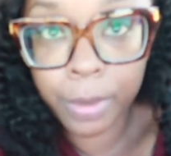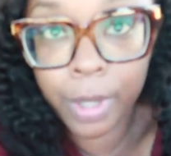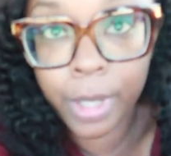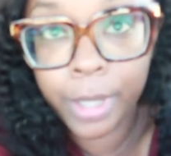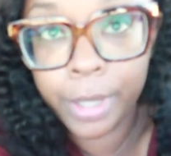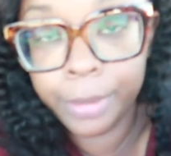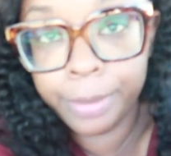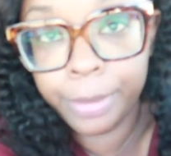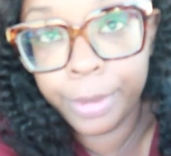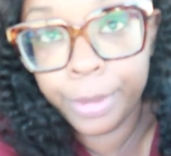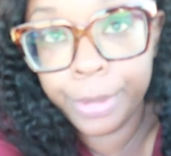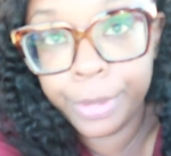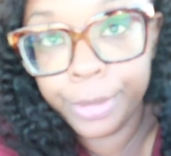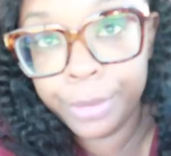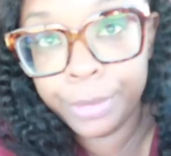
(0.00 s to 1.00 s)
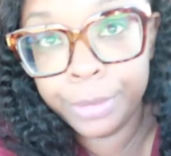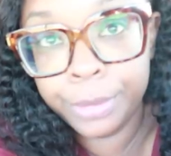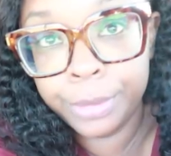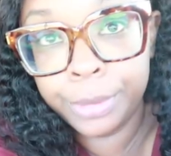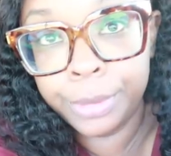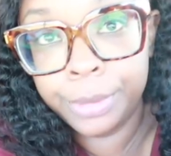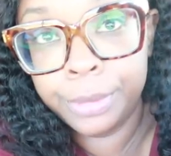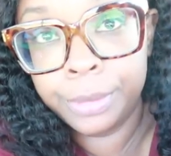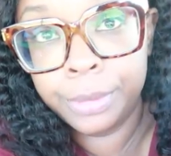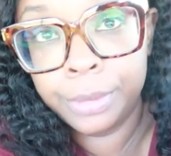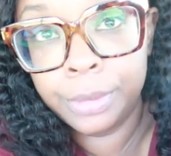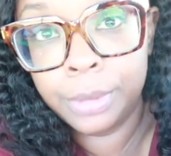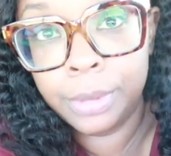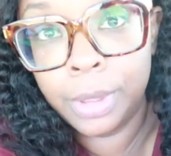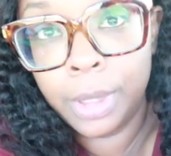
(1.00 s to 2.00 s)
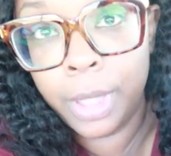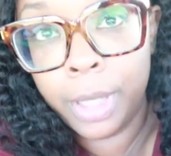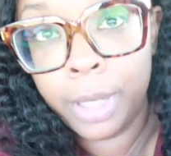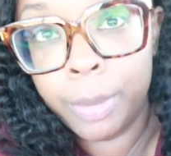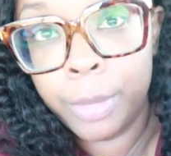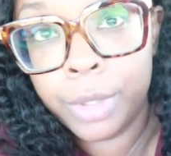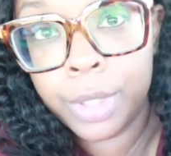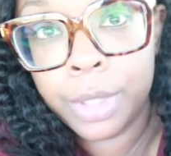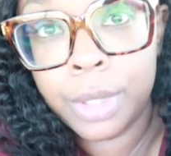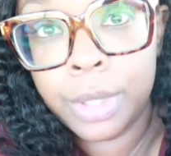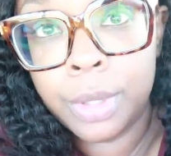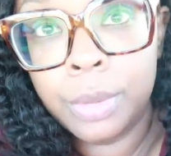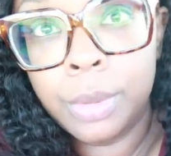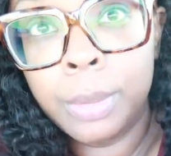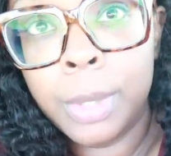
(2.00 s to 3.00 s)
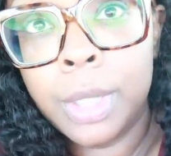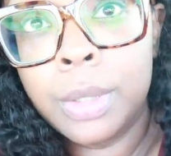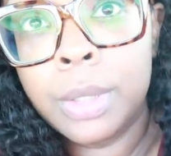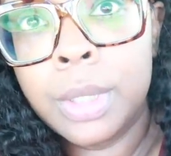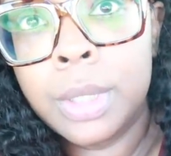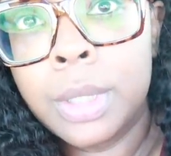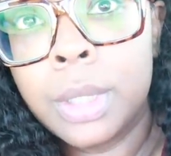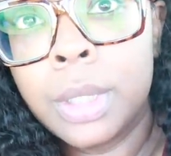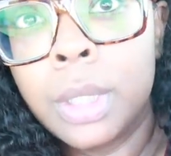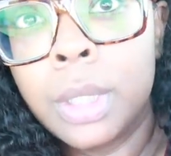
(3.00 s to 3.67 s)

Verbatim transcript: bright, for use. Camera just do the most.